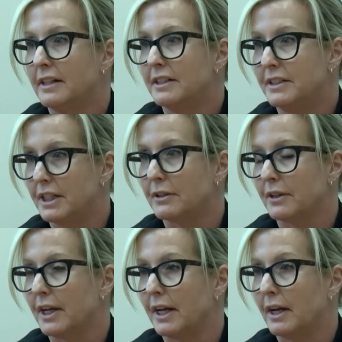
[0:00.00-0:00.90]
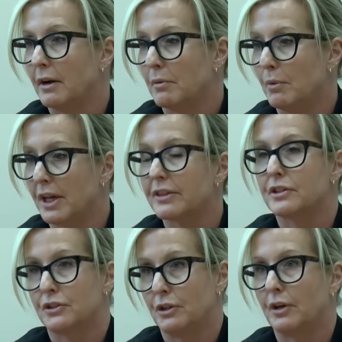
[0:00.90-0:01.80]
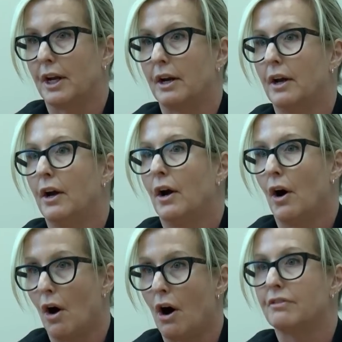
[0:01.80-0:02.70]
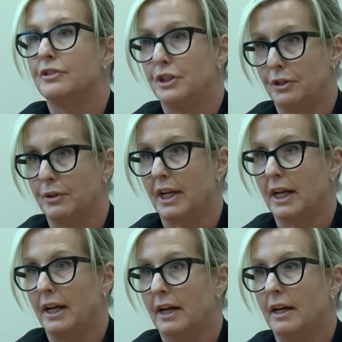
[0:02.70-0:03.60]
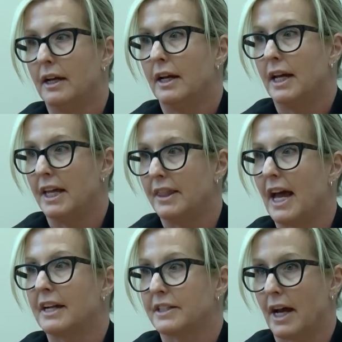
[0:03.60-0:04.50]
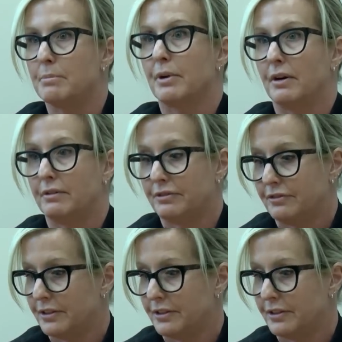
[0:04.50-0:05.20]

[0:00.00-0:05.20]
dealing with a student off duty in that type of